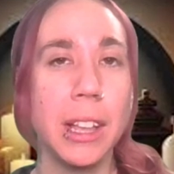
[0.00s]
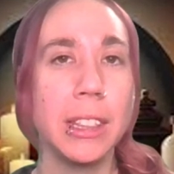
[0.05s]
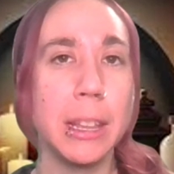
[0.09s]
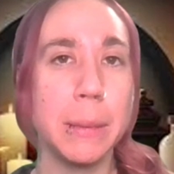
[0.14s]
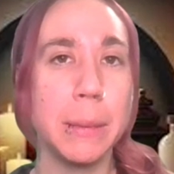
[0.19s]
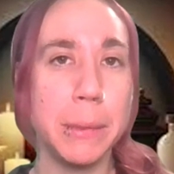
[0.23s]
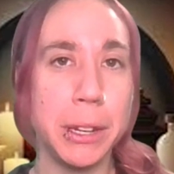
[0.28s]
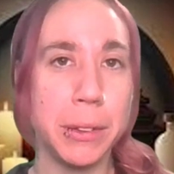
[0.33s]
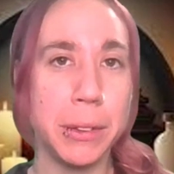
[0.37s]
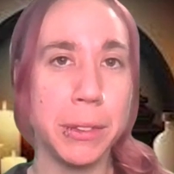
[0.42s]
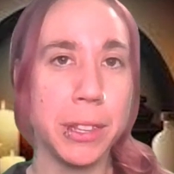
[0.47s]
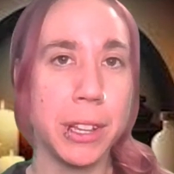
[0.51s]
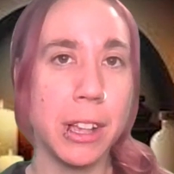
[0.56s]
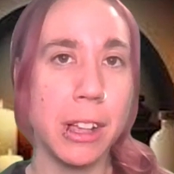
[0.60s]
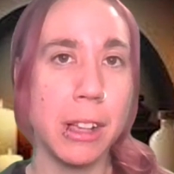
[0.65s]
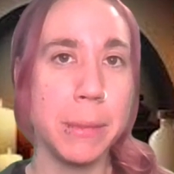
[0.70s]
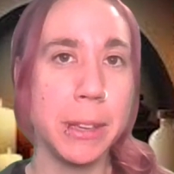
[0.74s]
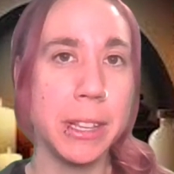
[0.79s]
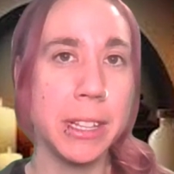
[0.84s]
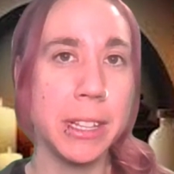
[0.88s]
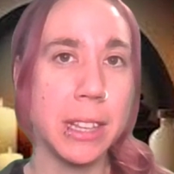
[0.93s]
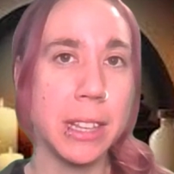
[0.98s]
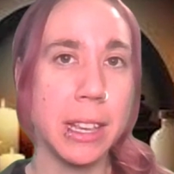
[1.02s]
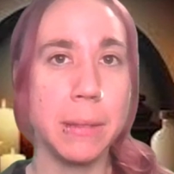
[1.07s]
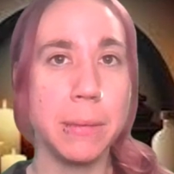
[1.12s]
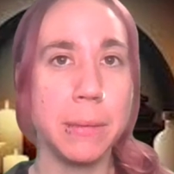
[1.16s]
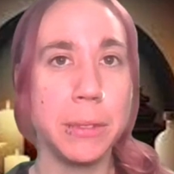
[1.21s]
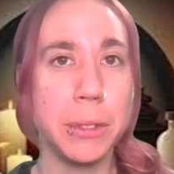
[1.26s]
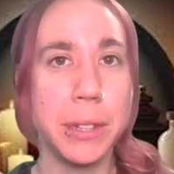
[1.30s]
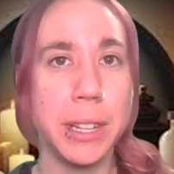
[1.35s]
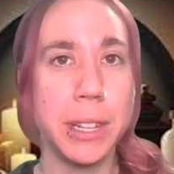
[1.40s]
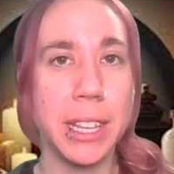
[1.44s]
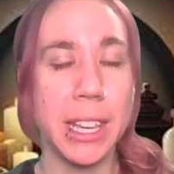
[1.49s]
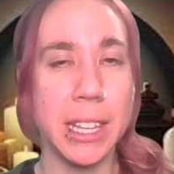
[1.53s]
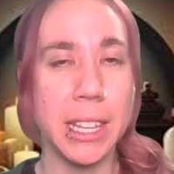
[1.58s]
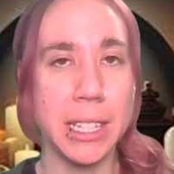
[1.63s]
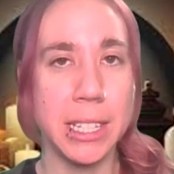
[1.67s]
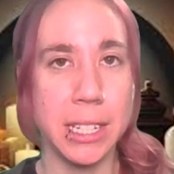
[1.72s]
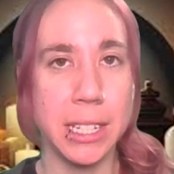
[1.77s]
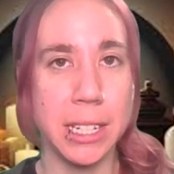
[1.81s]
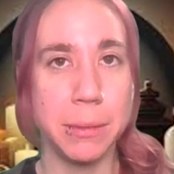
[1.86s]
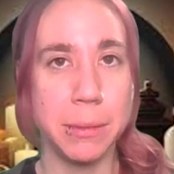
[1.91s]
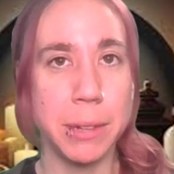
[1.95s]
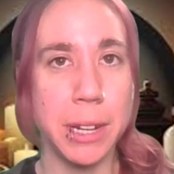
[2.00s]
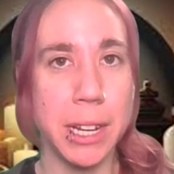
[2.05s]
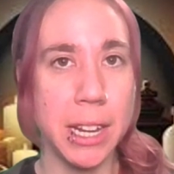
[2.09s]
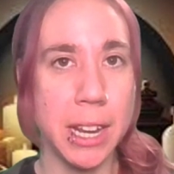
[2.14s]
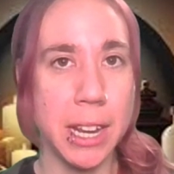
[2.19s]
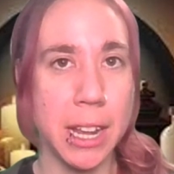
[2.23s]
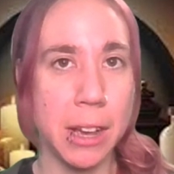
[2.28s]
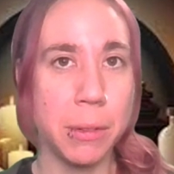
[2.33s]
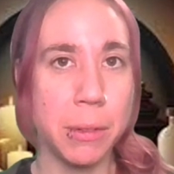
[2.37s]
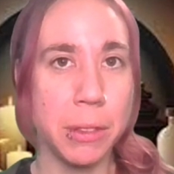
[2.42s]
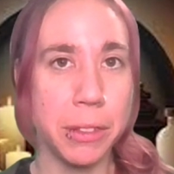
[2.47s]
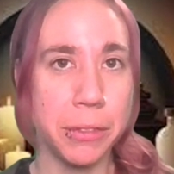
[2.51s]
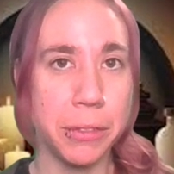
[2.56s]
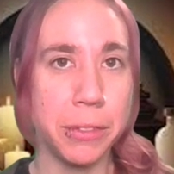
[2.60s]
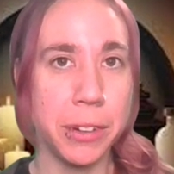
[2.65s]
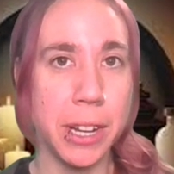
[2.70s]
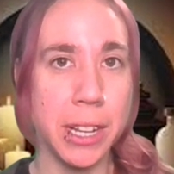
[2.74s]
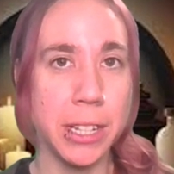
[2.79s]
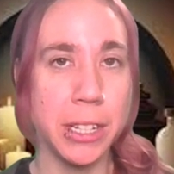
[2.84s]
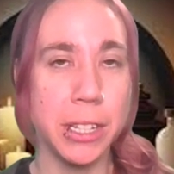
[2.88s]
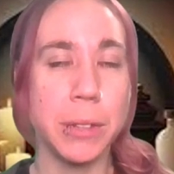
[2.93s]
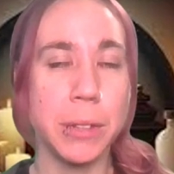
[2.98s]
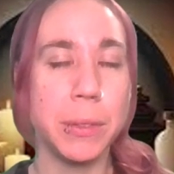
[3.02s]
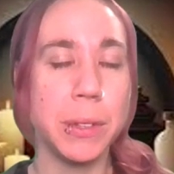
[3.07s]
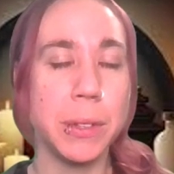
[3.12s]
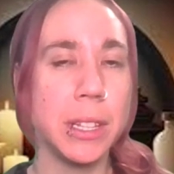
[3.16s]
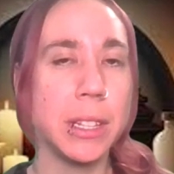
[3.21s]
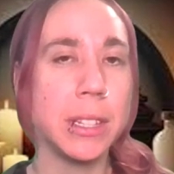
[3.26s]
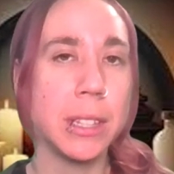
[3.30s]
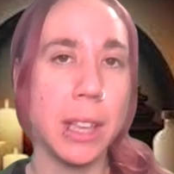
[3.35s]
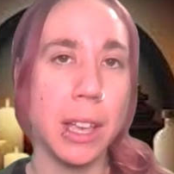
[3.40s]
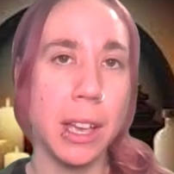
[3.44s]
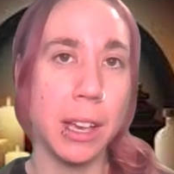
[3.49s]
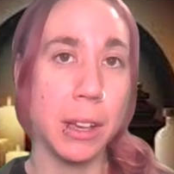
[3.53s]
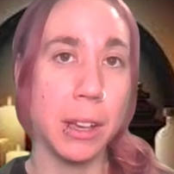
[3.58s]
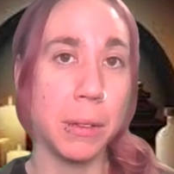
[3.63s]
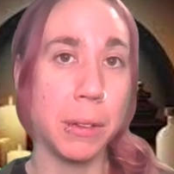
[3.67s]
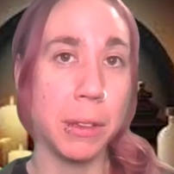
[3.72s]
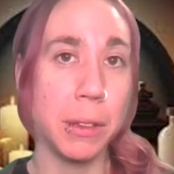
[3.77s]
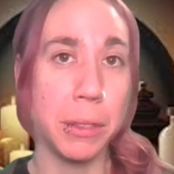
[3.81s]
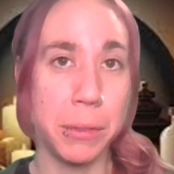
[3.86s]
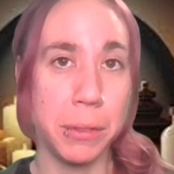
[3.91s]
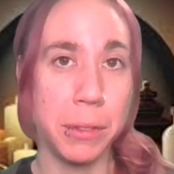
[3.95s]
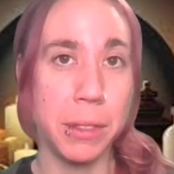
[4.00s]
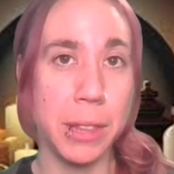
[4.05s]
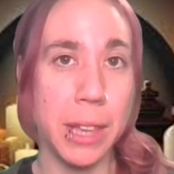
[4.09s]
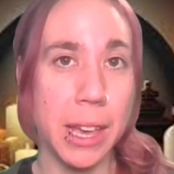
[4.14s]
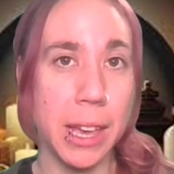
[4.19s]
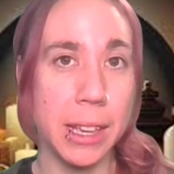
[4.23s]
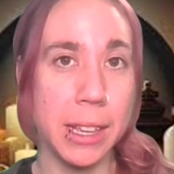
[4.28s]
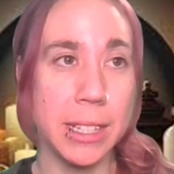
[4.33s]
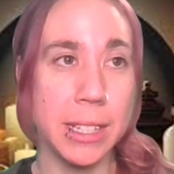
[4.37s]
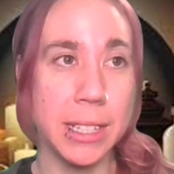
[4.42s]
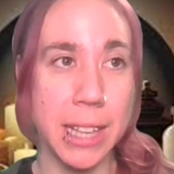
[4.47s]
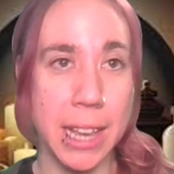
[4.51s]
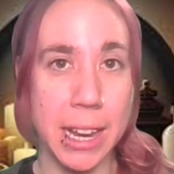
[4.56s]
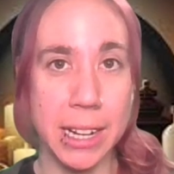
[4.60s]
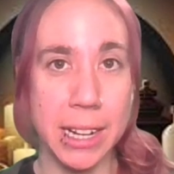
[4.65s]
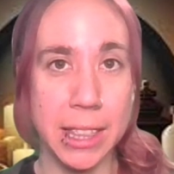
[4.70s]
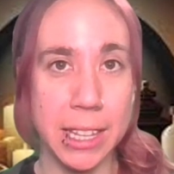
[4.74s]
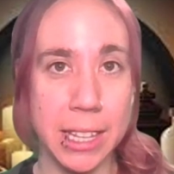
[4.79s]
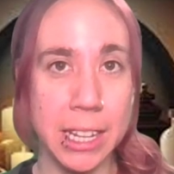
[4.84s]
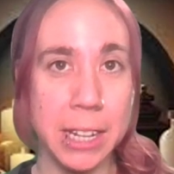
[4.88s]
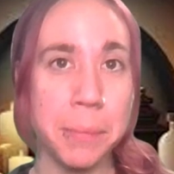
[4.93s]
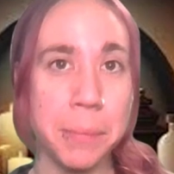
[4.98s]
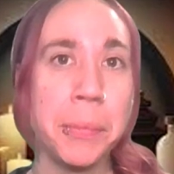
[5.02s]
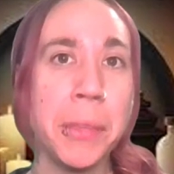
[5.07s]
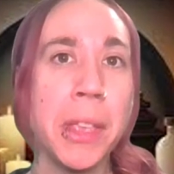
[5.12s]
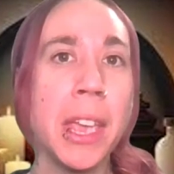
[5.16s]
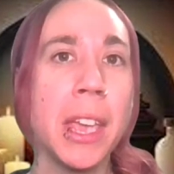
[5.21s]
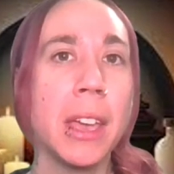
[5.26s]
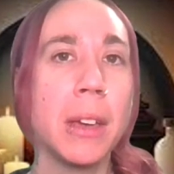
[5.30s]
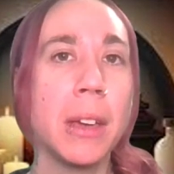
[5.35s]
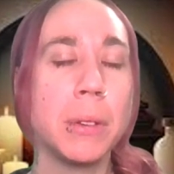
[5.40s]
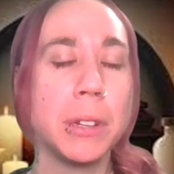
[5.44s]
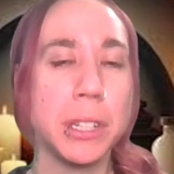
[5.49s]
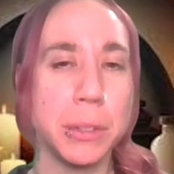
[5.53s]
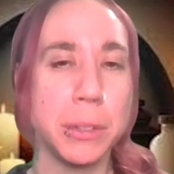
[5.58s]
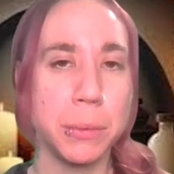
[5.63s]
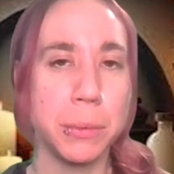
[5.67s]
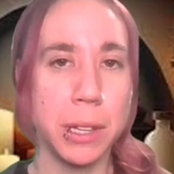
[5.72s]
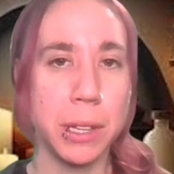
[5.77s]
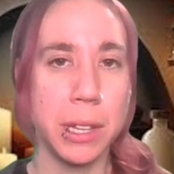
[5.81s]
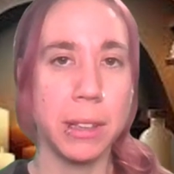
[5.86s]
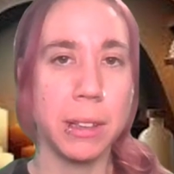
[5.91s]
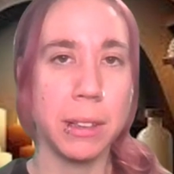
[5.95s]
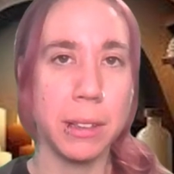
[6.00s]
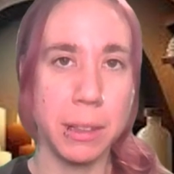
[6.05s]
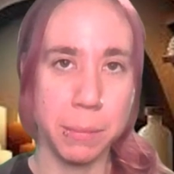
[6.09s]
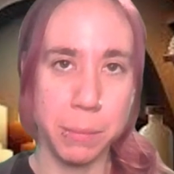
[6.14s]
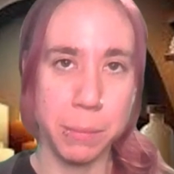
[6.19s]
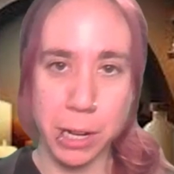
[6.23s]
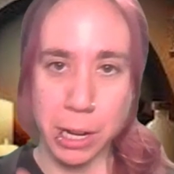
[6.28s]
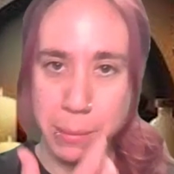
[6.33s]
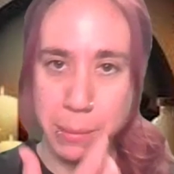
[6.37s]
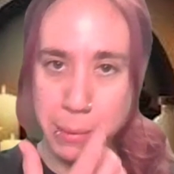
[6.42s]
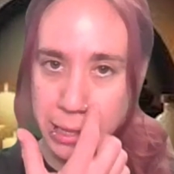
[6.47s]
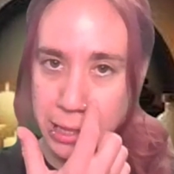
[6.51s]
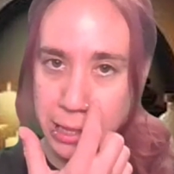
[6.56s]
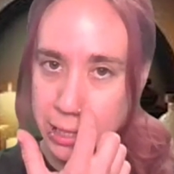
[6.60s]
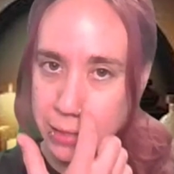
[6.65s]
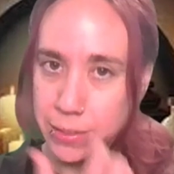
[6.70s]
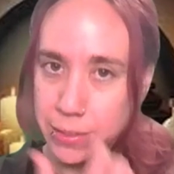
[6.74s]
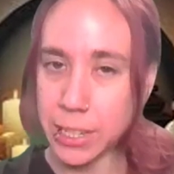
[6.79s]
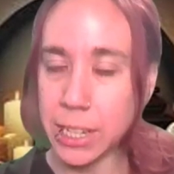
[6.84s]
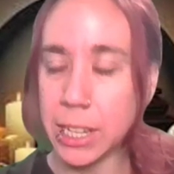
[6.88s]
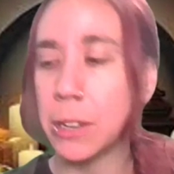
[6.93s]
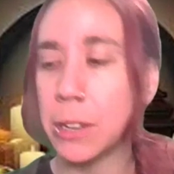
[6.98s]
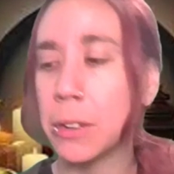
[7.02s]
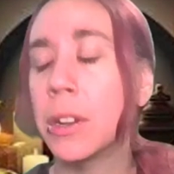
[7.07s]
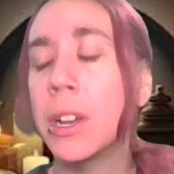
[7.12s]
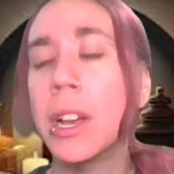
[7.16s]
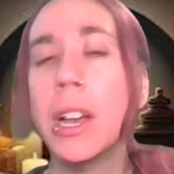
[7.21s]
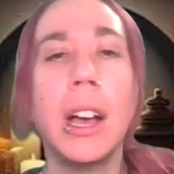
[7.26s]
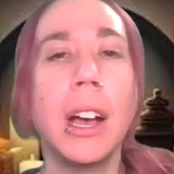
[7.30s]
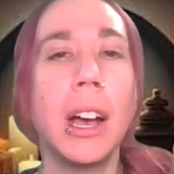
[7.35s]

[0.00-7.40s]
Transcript: Let me know in the comments. I'm doing a case study right now with a friend who is going through that exact theme, which is what brought about this video.